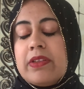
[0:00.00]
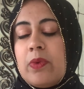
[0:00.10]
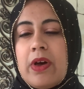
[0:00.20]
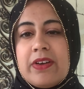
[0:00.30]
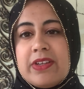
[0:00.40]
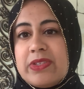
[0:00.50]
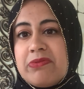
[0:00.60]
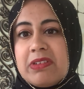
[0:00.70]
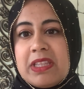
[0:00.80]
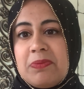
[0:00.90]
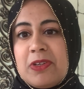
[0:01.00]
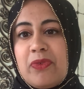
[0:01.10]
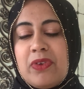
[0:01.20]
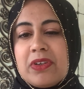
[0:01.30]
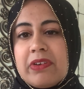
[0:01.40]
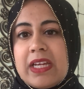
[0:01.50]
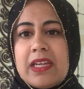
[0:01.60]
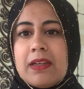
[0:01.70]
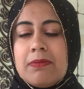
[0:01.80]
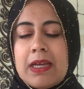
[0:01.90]
The water is really beautiful,
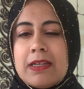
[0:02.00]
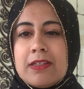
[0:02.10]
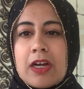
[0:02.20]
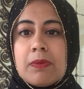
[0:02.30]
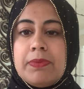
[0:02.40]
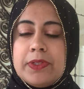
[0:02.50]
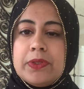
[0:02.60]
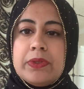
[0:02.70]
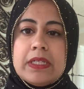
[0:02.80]
green and dark blue,